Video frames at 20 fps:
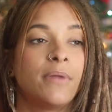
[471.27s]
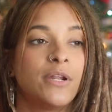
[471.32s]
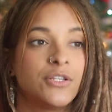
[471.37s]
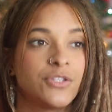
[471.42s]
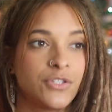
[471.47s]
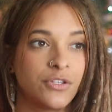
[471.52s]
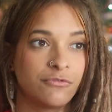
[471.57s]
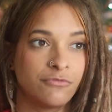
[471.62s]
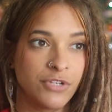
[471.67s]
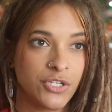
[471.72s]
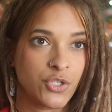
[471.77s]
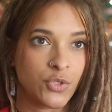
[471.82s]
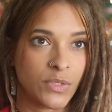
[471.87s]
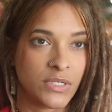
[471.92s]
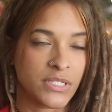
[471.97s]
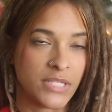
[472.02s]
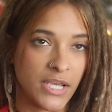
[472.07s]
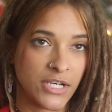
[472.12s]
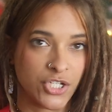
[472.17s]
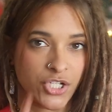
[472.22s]
but it's the
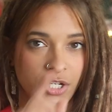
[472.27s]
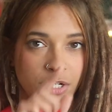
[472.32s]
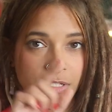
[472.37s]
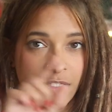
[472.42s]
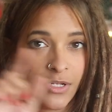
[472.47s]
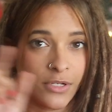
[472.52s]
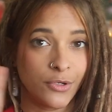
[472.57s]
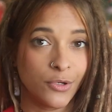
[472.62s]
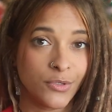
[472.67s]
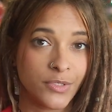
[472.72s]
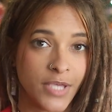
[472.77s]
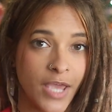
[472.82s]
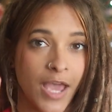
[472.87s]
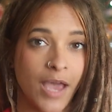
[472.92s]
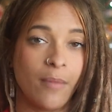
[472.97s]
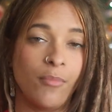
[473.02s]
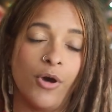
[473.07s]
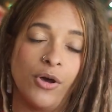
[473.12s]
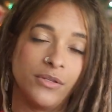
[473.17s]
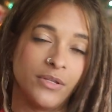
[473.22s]
resource section. It's a little
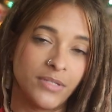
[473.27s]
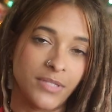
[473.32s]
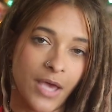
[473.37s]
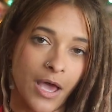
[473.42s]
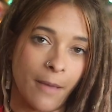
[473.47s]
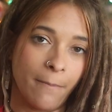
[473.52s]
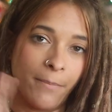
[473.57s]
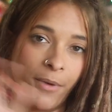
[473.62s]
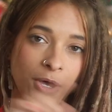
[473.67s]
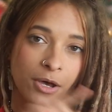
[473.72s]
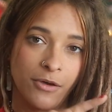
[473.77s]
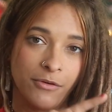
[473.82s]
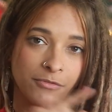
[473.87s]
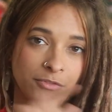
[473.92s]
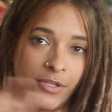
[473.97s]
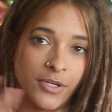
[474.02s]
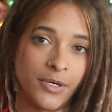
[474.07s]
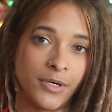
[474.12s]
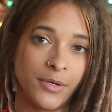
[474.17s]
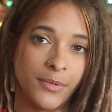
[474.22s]
tab on the top
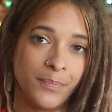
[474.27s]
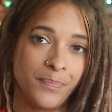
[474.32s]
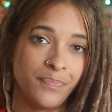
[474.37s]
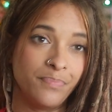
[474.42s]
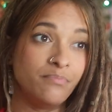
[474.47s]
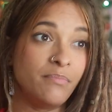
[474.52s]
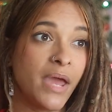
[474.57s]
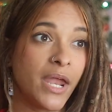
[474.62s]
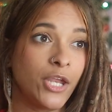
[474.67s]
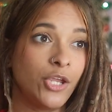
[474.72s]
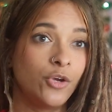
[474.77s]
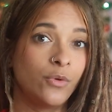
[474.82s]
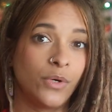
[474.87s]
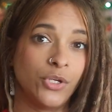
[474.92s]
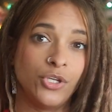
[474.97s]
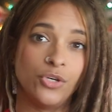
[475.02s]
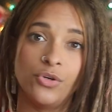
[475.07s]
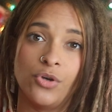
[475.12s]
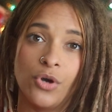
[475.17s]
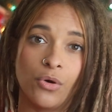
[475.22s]
of the menu
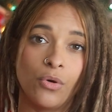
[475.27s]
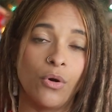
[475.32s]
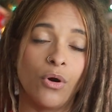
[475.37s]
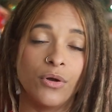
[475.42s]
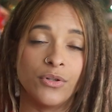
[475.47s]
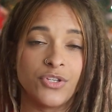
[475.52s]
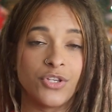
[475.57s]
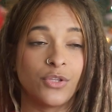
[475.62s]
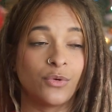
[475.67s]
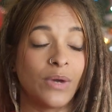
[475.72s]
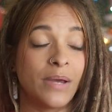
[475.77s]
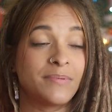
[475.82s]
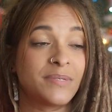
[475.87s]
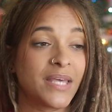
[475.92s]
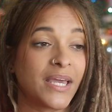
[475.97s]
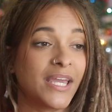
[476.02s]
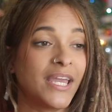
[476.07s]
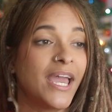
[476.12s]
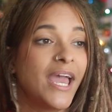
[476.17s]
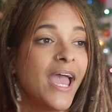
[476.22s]
when you go onto the
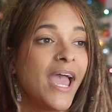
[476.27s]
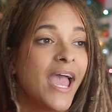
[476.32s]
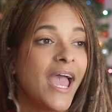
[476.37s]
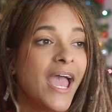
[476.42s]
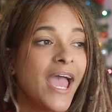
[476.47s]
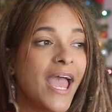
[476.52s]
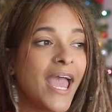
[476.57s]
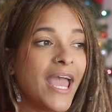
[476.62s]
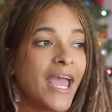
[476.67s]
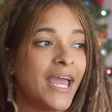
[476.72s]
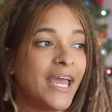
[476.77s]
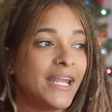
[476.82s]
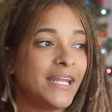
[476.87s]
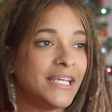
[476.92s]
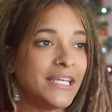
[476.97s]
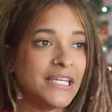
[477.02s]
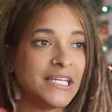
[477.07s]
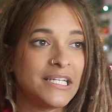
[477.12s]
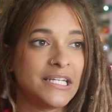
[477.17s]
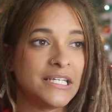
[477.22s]
website. And
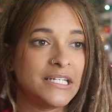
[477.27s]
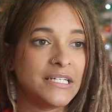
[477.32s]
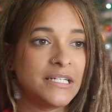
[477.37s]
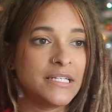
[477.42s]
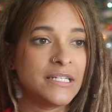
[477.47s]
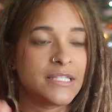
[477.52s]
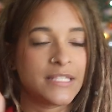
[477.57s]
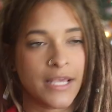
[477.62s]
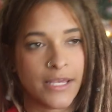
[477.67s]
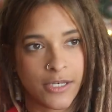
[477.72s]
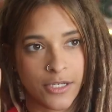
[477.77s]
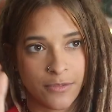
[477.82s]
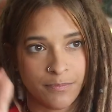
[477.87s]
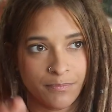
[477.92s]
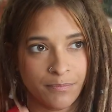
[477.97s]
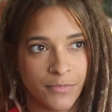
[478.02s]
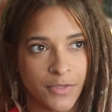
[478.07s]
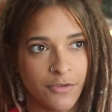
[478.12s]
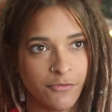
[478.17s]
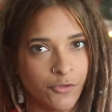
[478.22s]
it is like
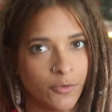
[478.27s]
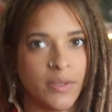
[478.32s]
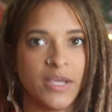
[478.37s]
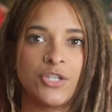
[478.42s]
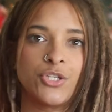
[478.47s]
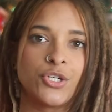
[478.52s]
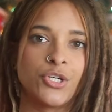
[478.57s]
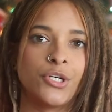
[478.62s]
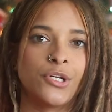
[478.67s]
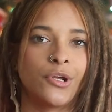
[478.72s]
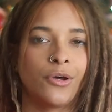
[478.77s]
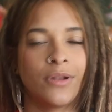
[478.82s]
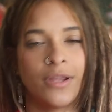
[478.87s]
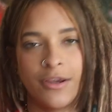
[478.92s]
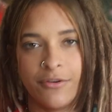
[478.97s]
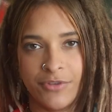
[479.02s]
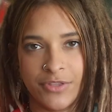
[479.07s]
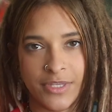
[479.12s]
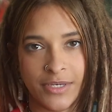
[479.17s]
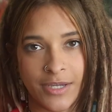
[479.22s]
a information on
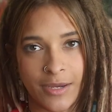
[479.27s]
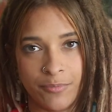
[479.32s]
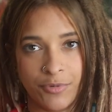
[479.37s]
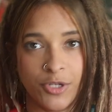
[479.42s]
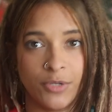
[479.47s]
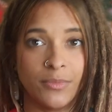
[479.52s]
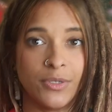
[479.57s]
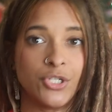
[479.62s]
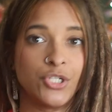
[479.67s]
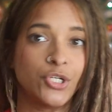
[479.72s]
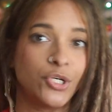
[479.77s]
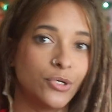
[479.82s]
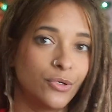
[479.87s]
everything I pretty much